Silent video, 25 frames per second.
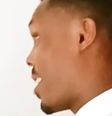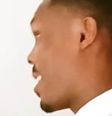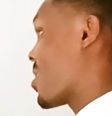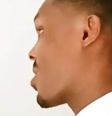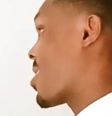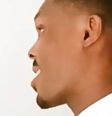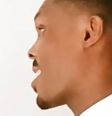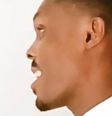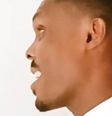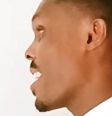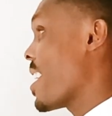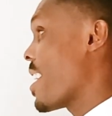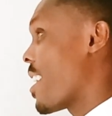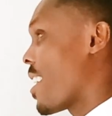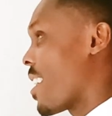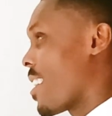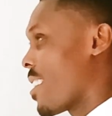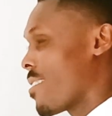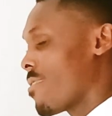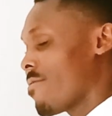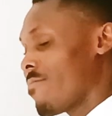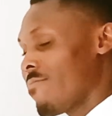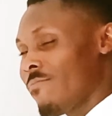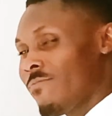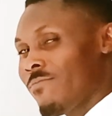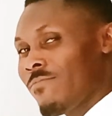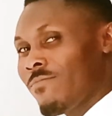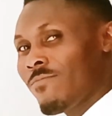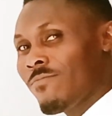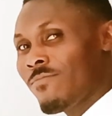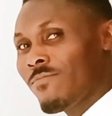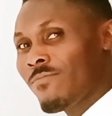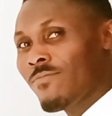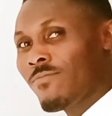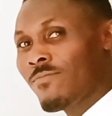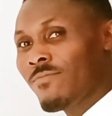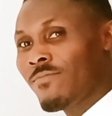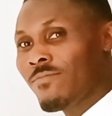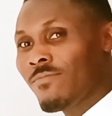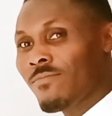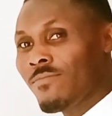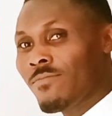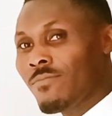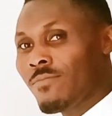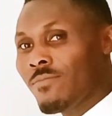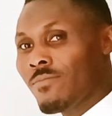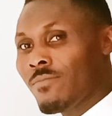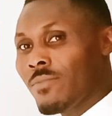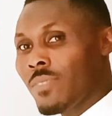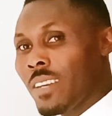She is here.
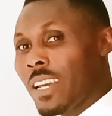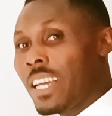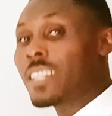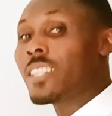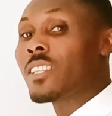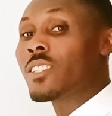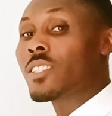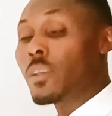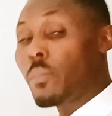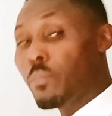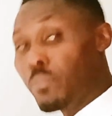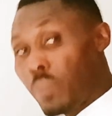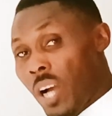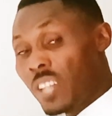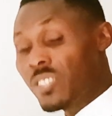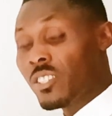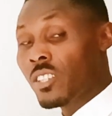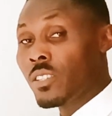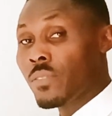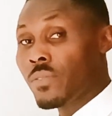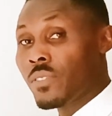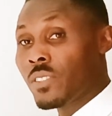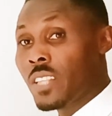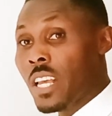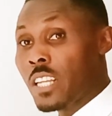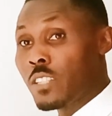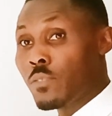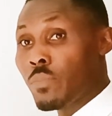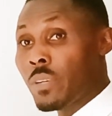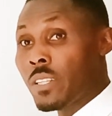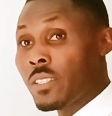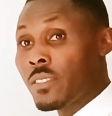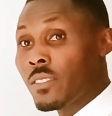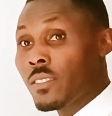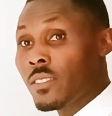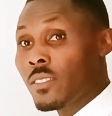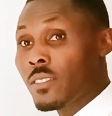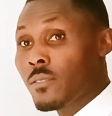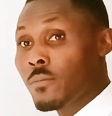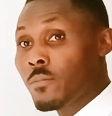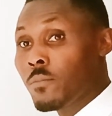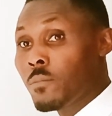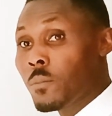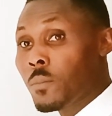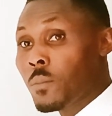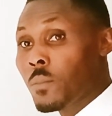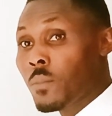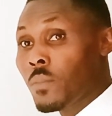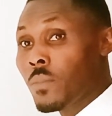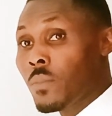It is a positive statement.
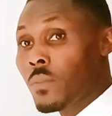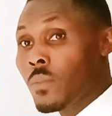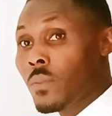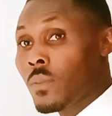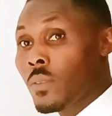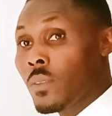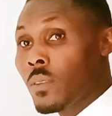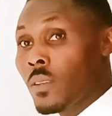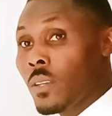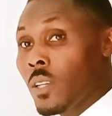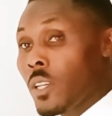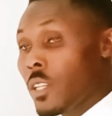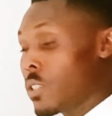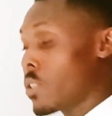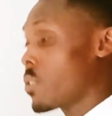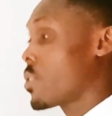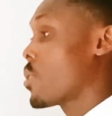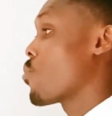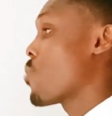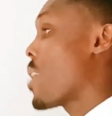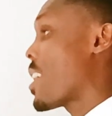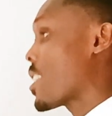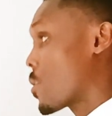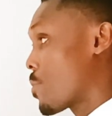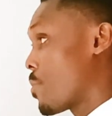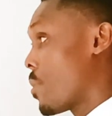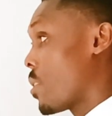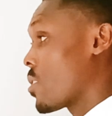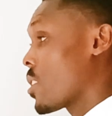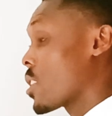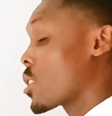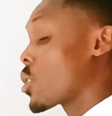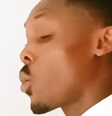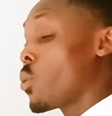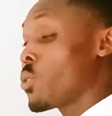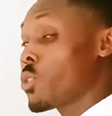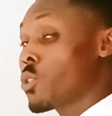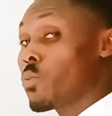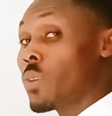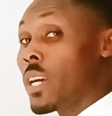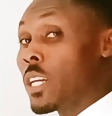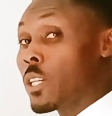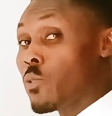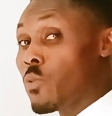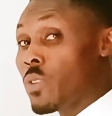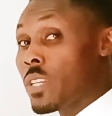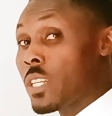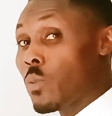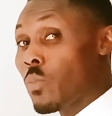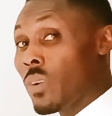So the response is going
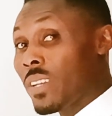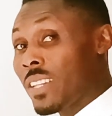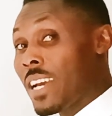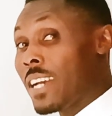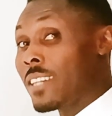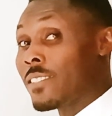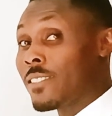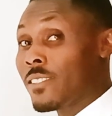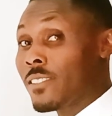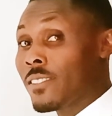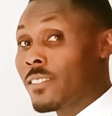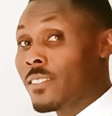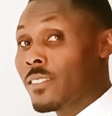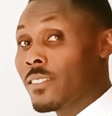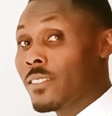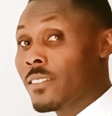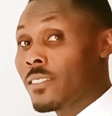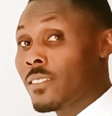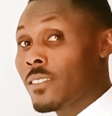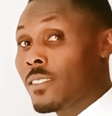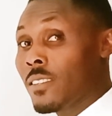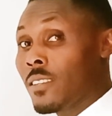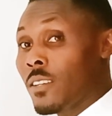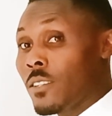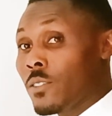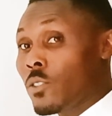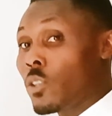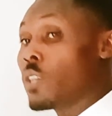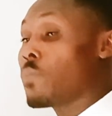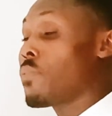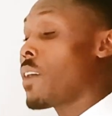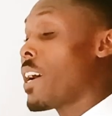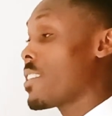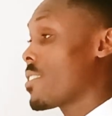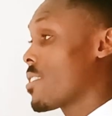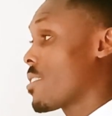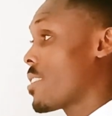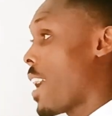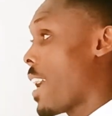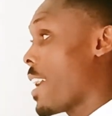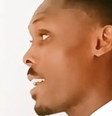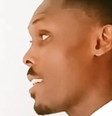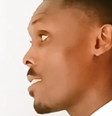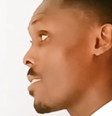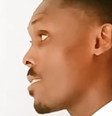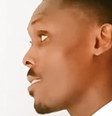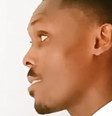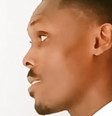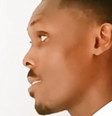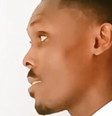to agree with it. So if I
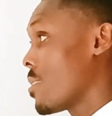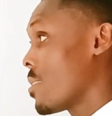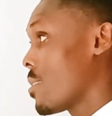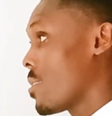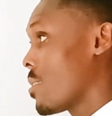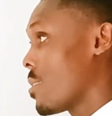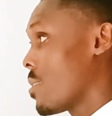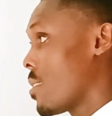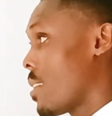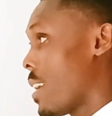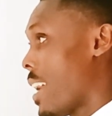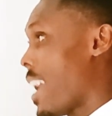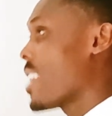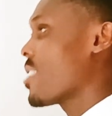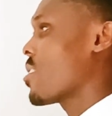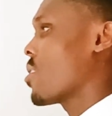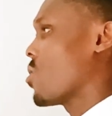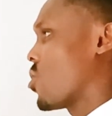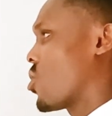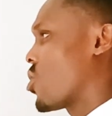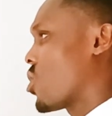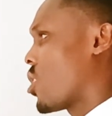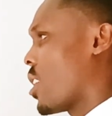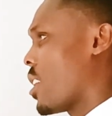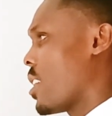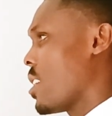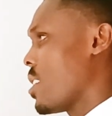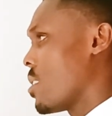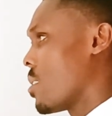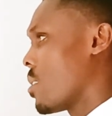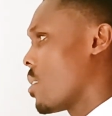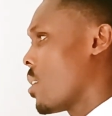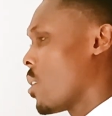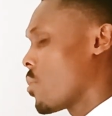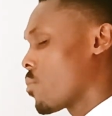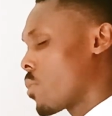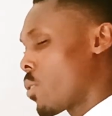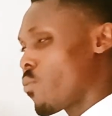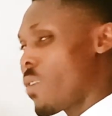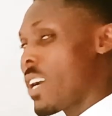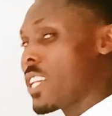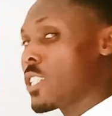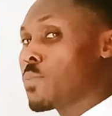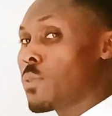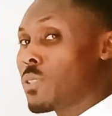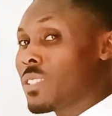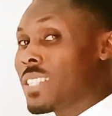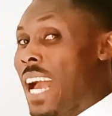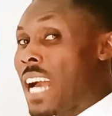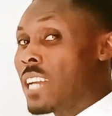say, isn't she? The
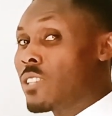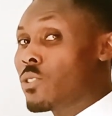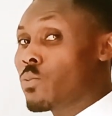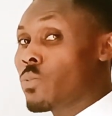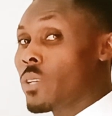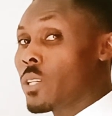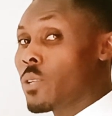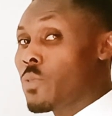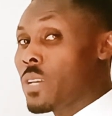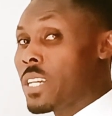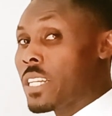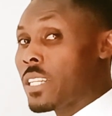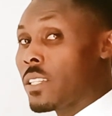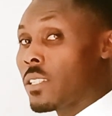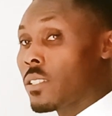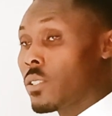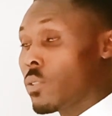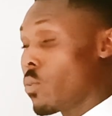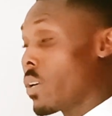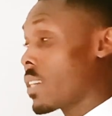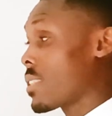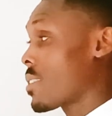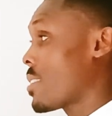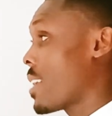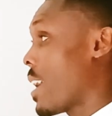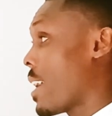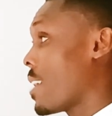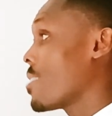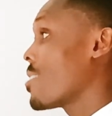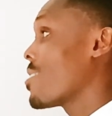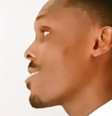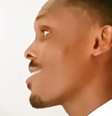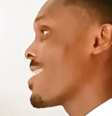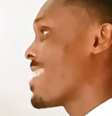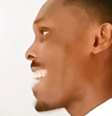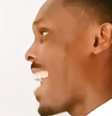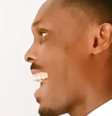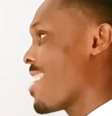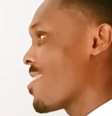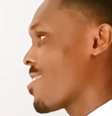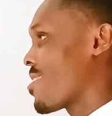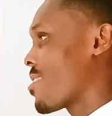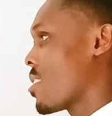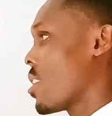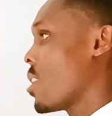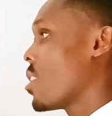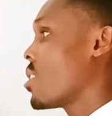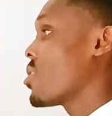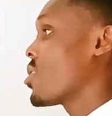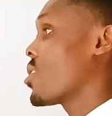response has to agree. So I say,
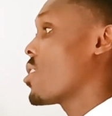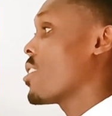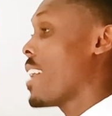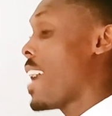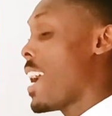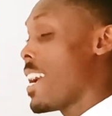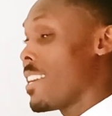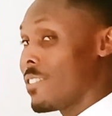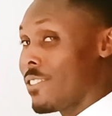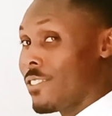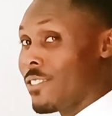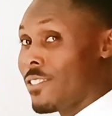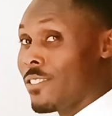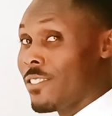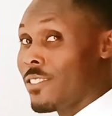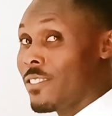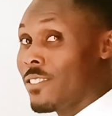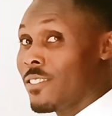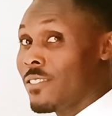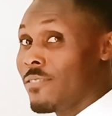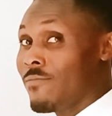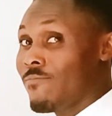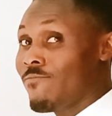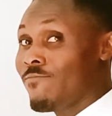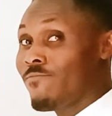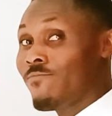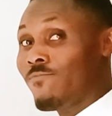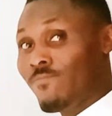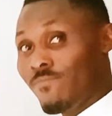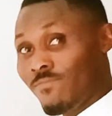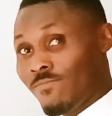yes, she is.